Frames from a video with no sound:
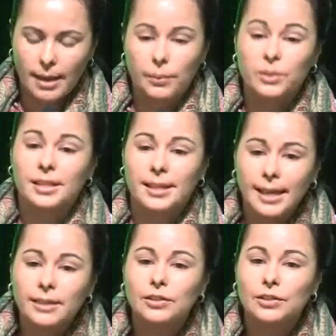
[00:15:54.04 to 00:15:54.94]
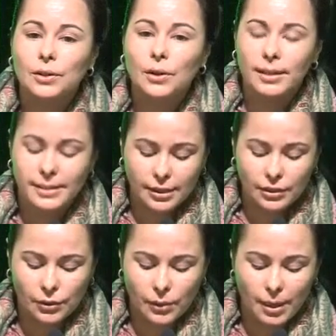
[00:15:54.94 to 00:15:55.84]
was a need to adhere
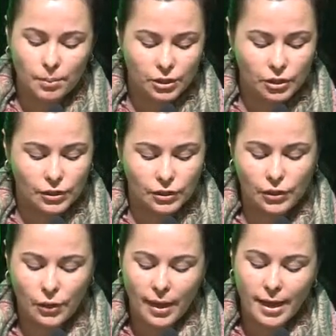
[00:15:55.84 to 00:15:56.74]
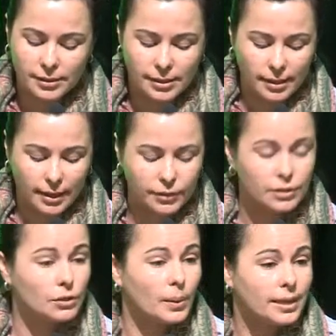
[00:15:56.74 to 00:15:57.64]
to an ambitious 2011
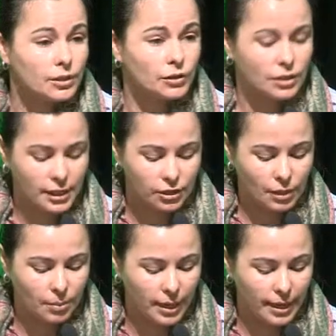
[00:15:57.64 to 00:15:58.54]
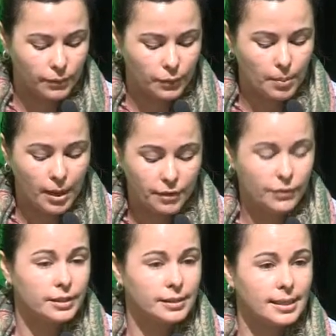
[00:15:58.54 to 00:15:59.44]
to 20 strategic plan for
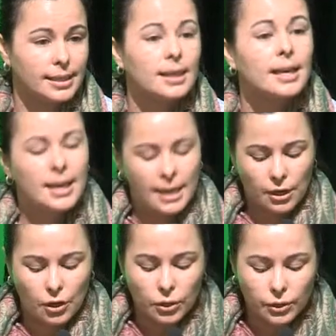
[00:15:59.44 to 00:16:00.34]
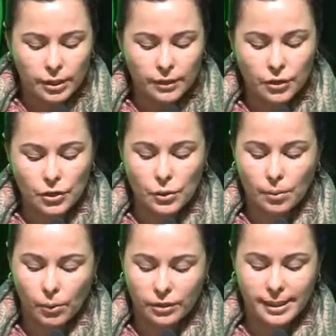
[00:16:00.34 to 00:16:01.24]
biodiversity, including the new
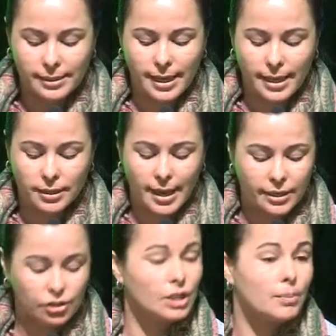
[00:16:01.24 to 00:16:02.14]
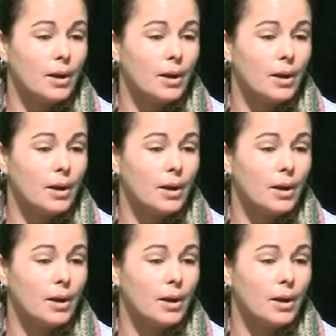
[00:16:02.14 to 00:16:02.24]
and more detailed Aichi